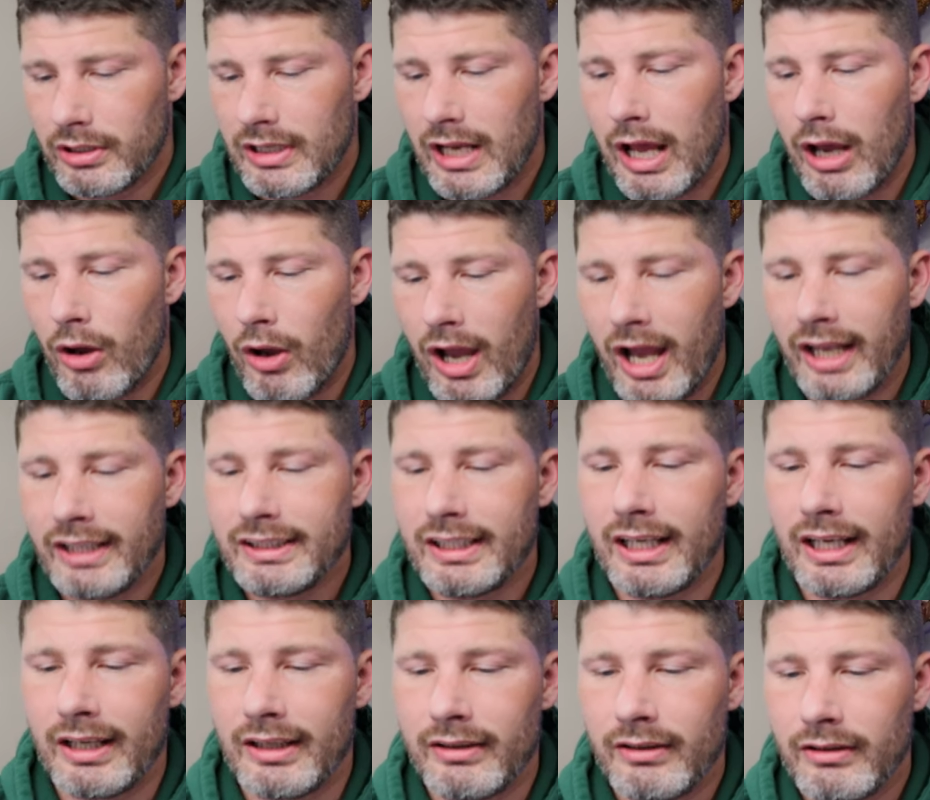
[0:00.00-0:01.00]
Now I
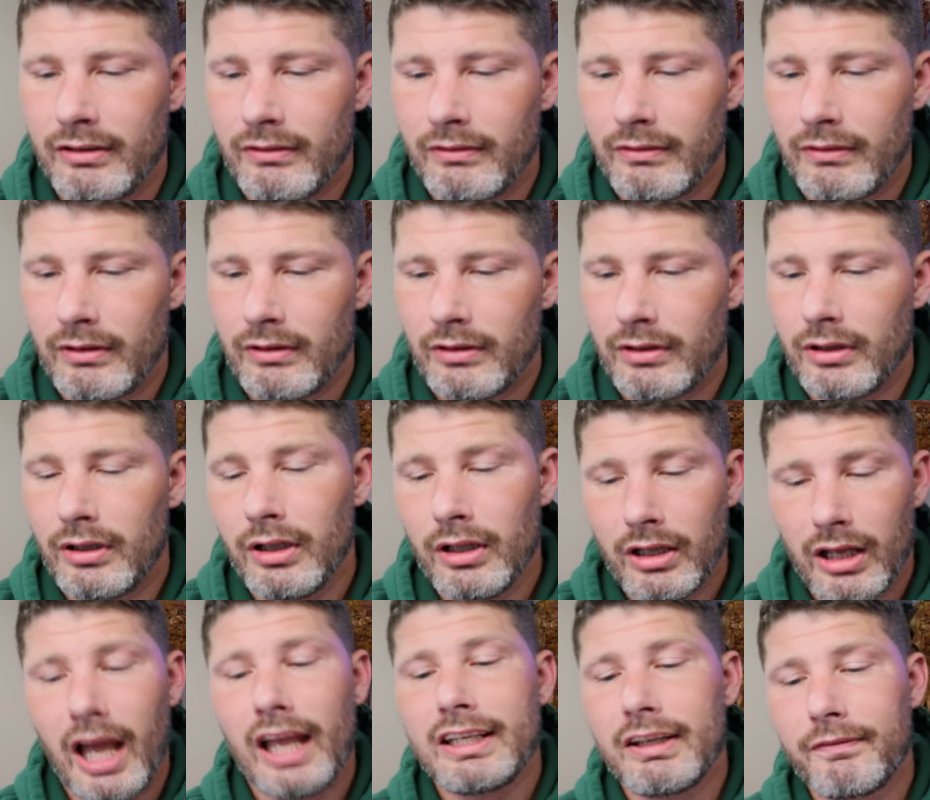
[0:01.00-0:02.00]
can, uh,
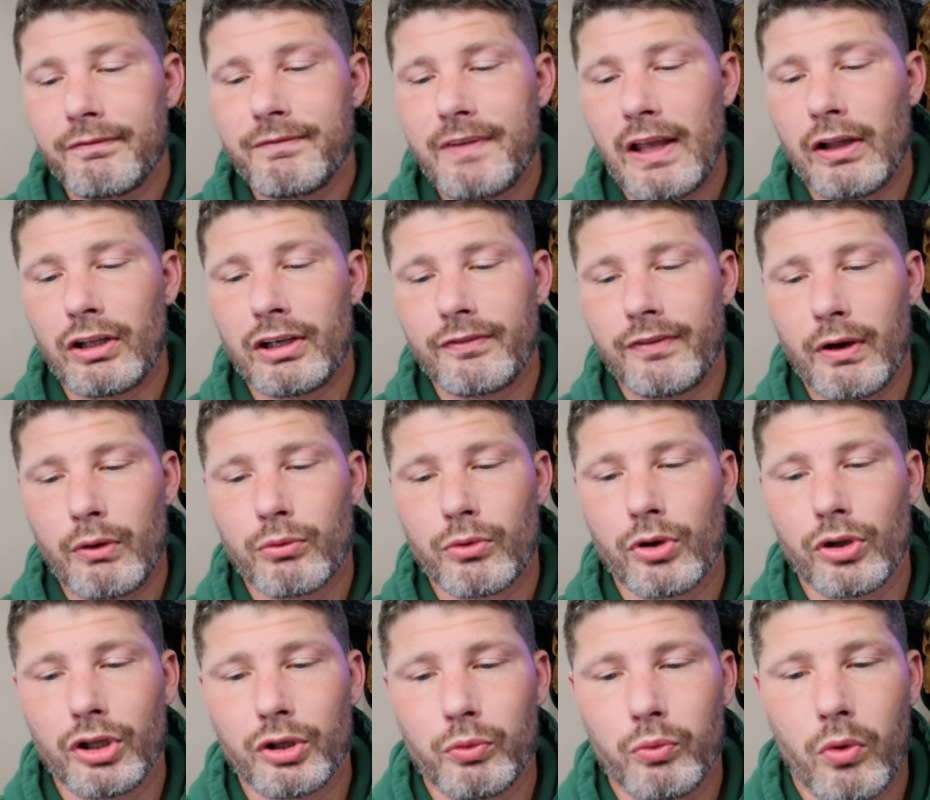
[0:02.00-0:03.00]
I could fail it if I
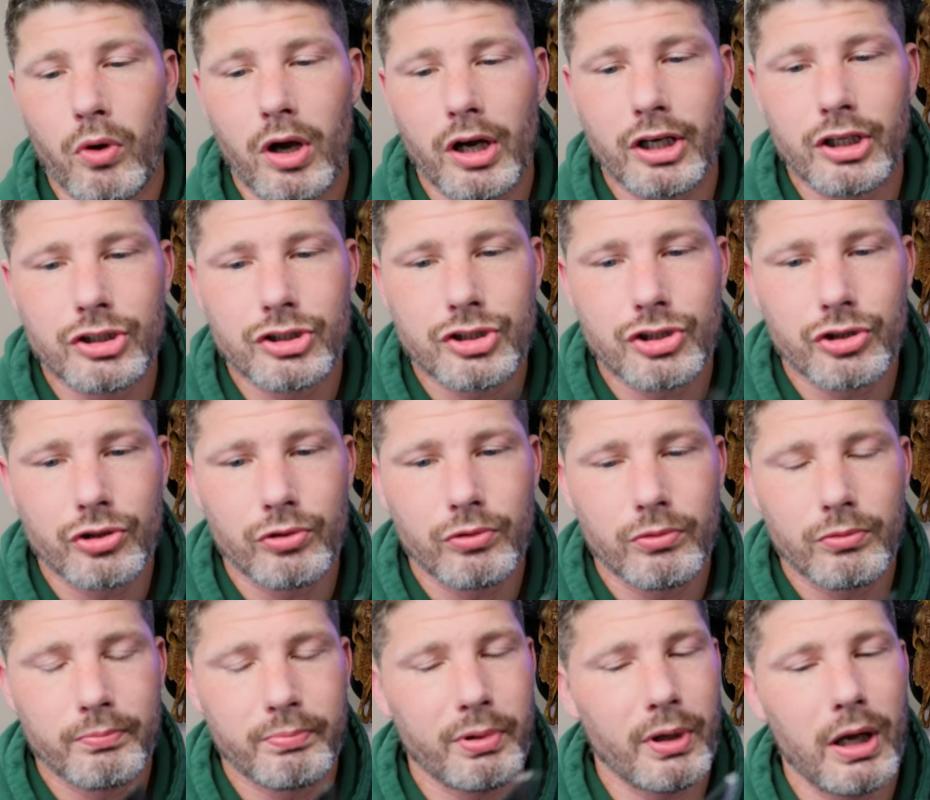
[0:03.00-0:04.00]
really wanted
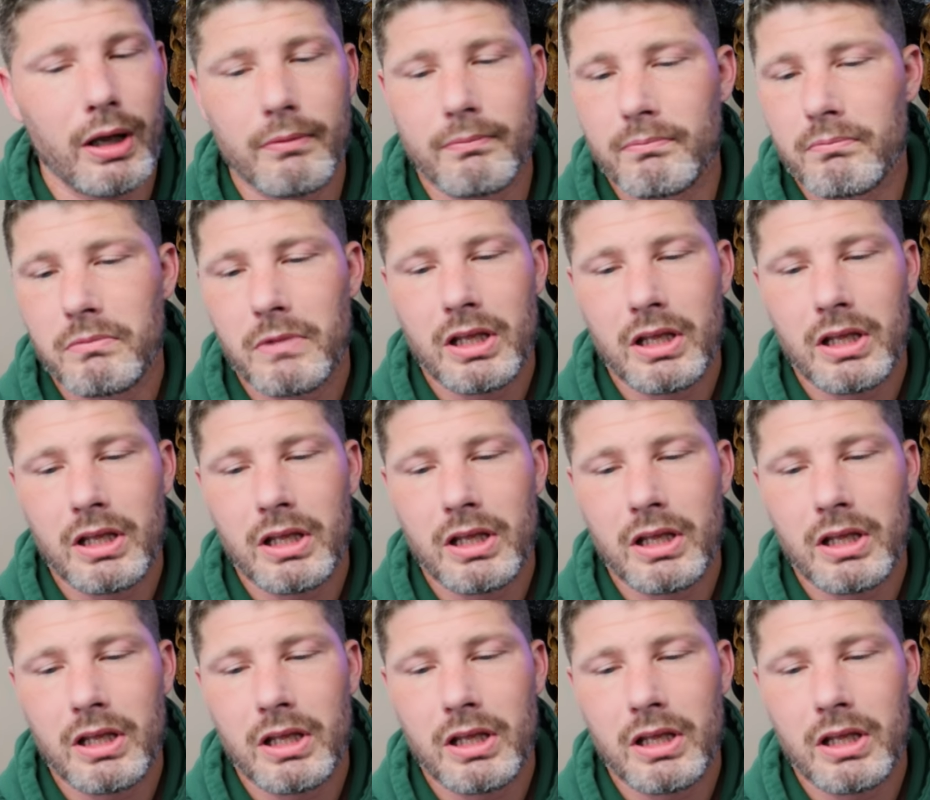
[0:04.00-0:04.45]
to, but